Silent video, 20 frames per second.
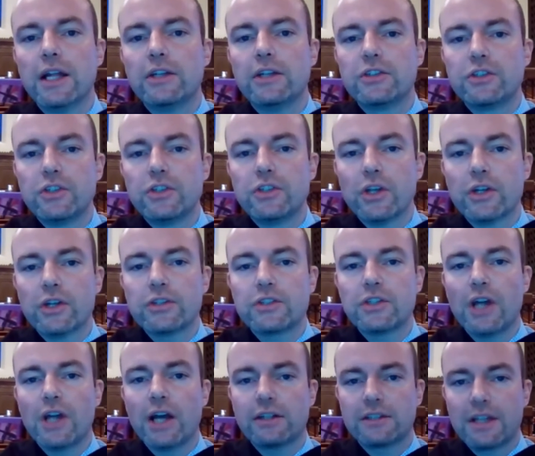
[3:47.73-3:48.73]
It's just
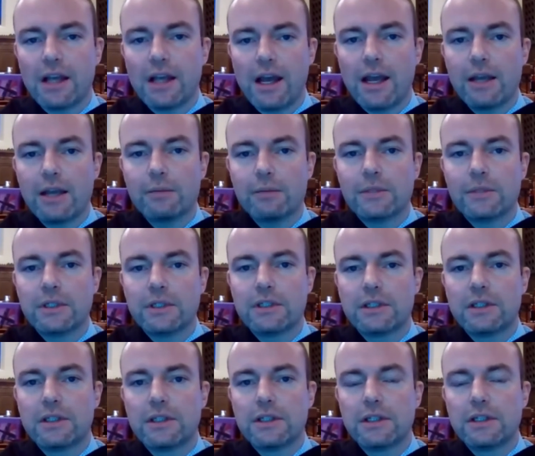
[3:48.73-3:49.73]
not time
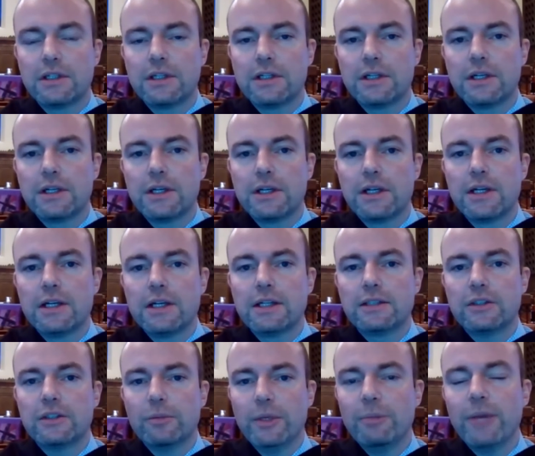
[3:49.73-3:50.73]

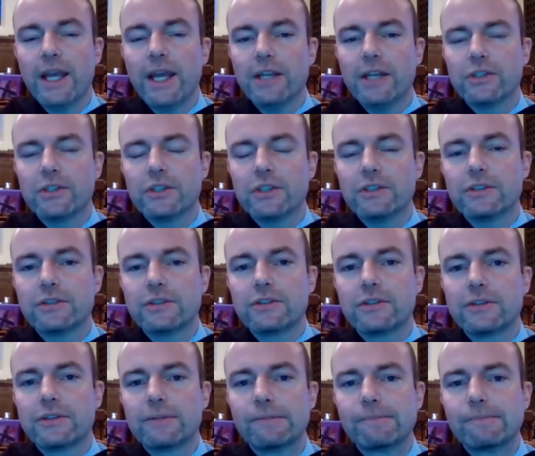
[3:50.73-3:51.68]
to be patient.